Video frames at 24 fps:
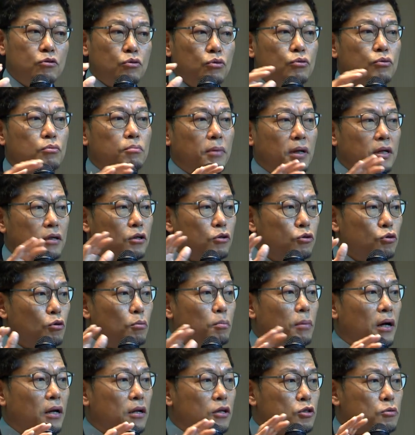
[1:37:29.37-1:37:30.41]
to make a due
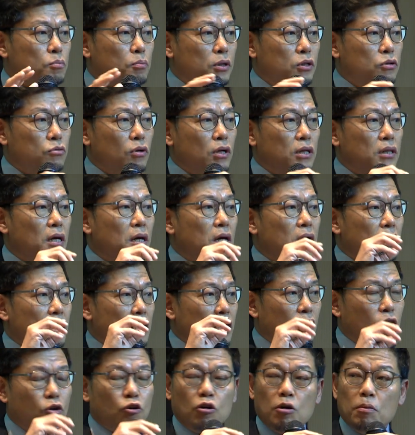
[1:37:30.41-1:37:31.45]
balance between
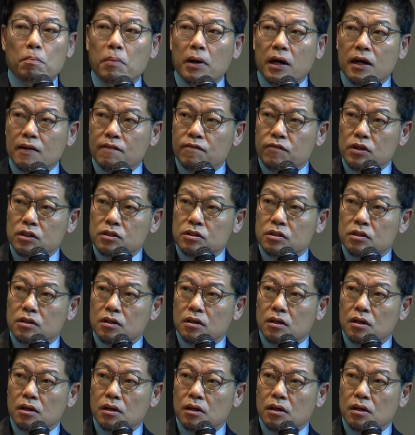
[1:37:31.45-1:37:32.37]
economic benefits